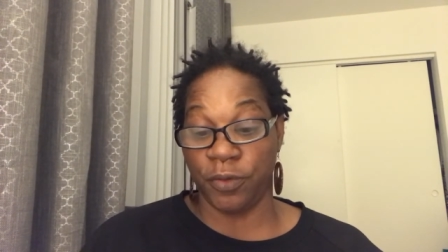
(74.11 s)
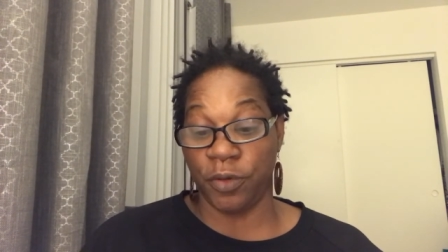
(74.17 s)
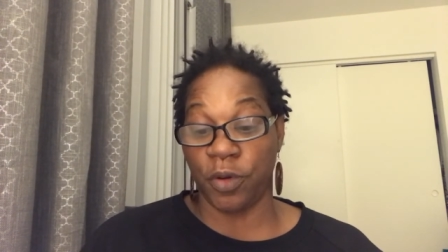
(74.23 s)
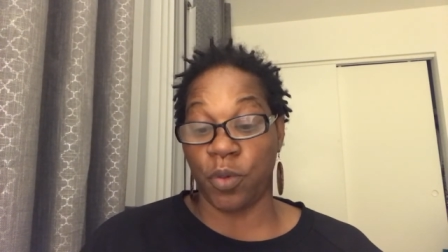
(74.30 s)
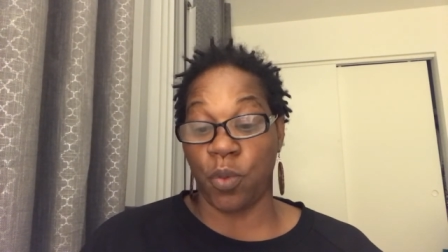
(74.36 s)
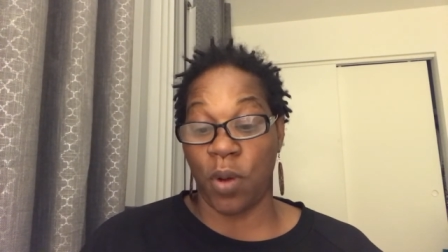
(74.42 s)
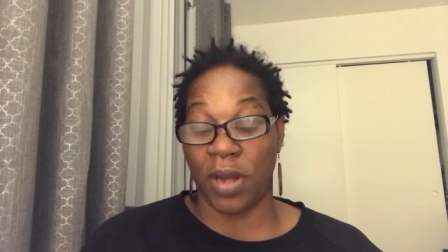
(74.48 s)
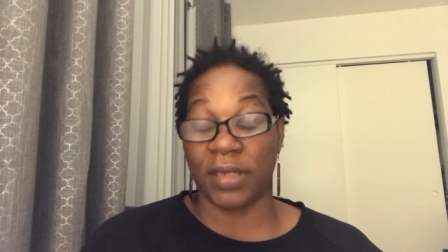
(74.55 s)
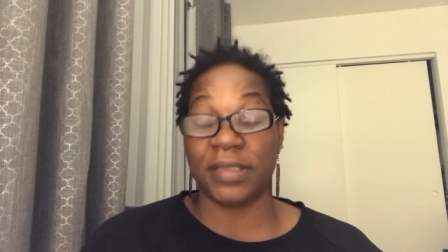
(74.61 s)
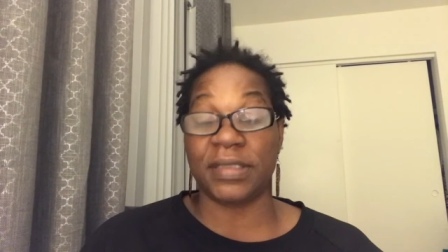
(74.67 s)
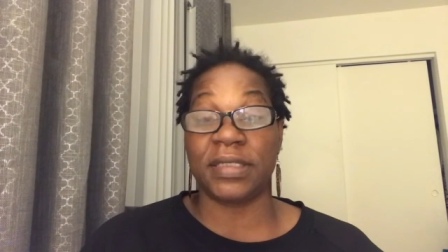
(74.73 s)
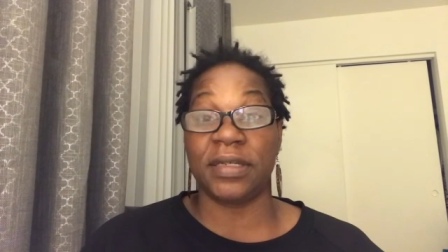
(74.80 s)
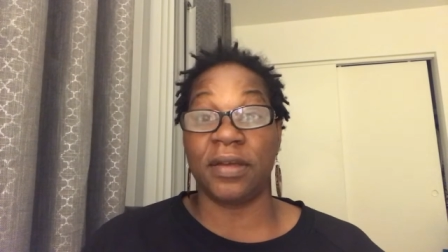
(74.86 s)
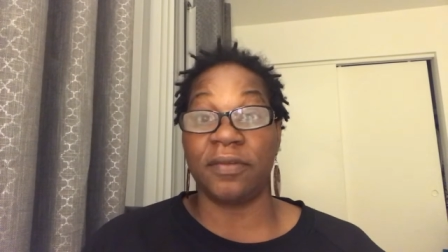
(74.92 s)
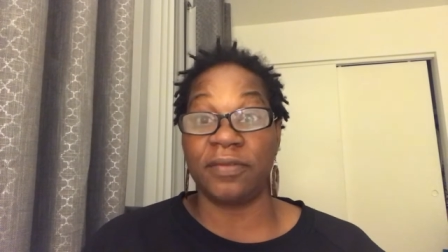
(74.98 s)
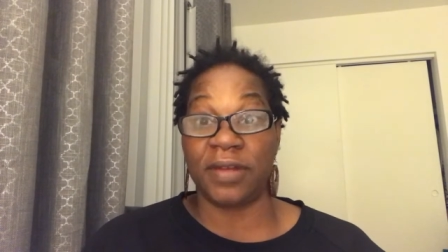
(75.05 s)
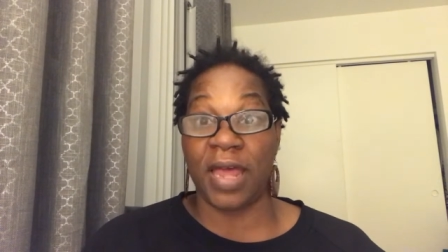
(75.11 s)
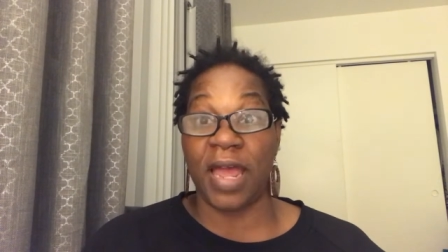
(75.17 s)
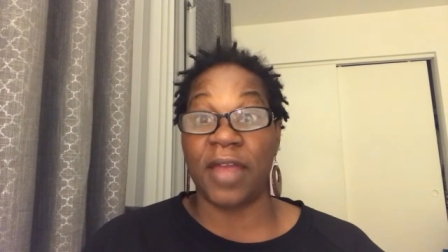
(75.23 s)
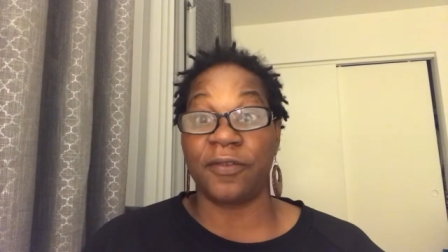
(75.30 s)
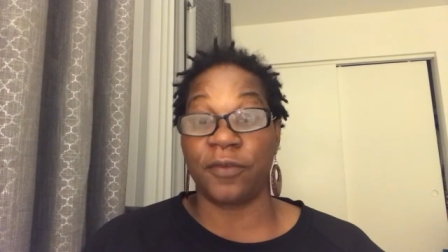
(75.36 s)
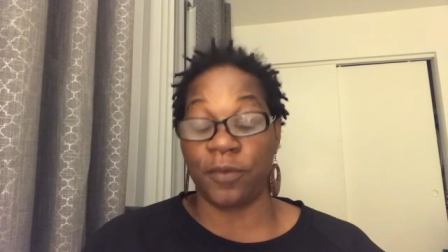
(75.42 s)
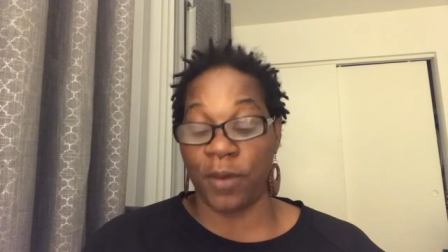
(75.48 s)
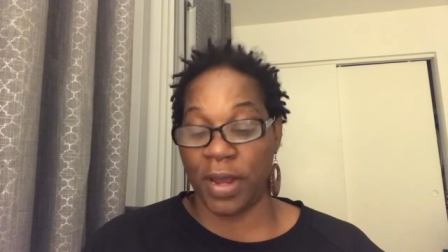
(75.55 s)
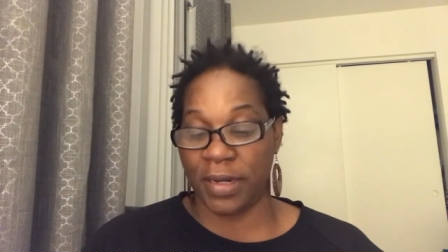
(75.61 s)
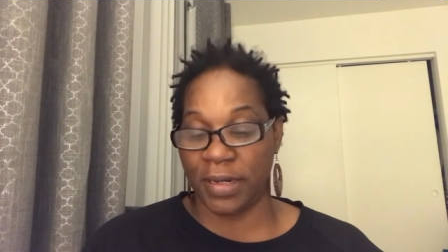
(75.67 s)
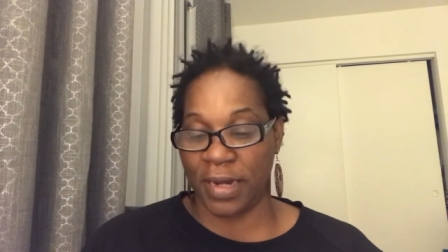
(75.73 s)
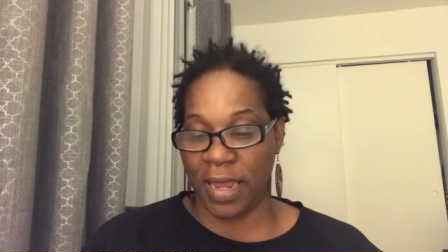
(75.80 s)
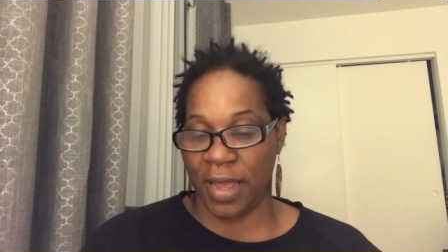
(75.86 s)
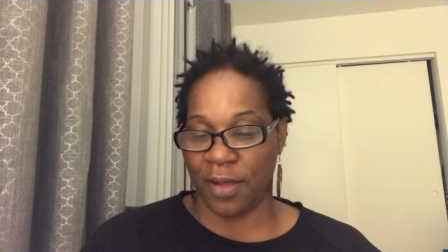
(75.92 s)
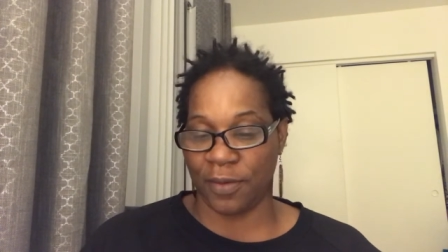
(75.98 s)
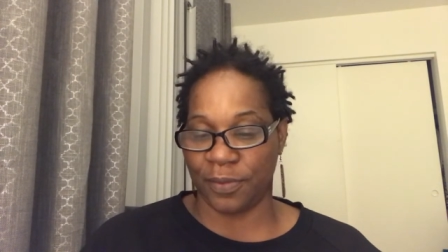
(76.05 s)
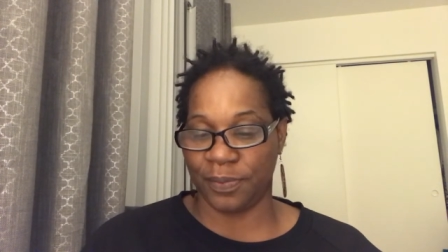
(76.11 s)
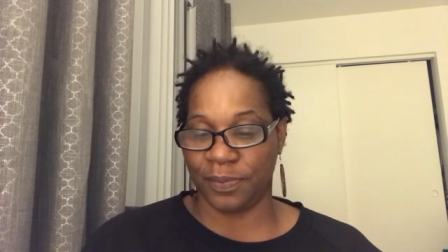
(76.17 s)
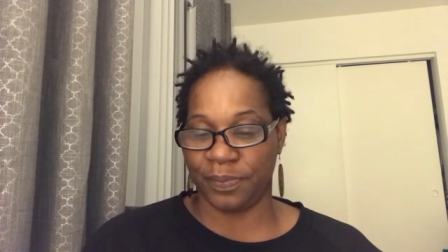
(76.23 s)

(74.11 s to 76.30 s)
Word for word: your quality of life right now